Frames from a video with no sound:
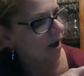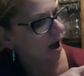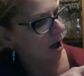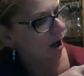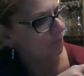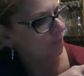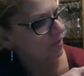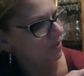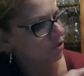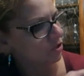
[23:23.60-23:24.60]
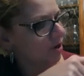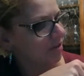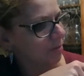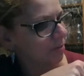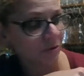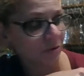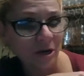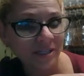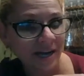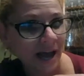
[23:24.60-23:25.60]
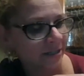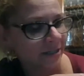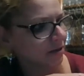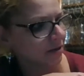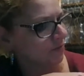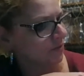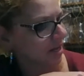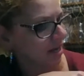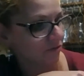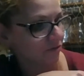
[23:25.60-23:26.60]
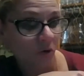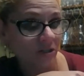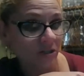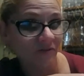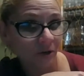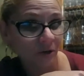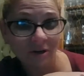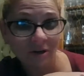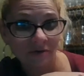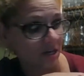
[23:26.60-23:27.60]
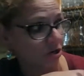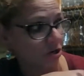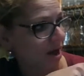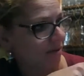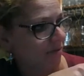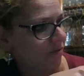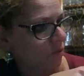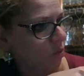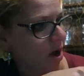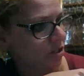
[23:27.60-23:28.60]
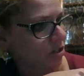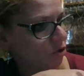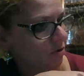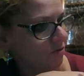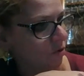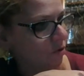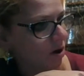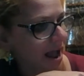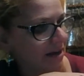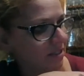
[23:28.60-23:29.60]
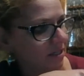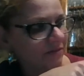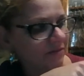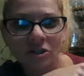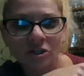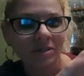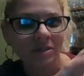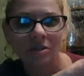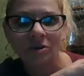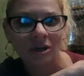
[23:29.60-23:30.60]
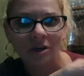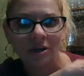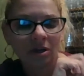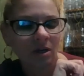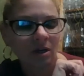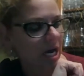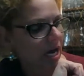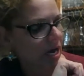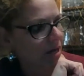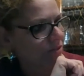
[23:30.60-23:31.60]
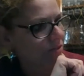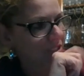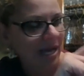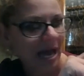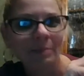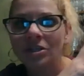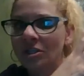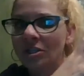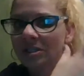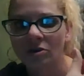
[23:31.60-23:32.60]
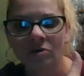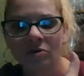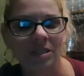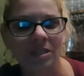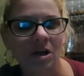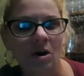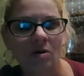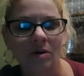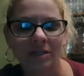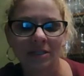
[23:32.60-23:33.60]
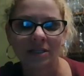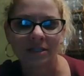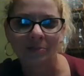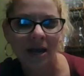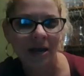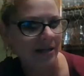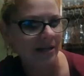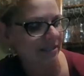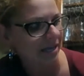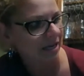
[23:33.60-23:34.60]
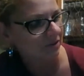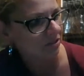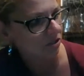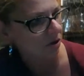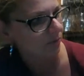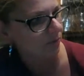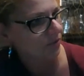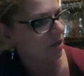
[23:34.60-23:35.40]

Um, so if number three goes inactive and four's filled and, and you have one, two, and four active, then Joan's still good. Um, she's happy. She's still, you know, is, is paid as executive consultant.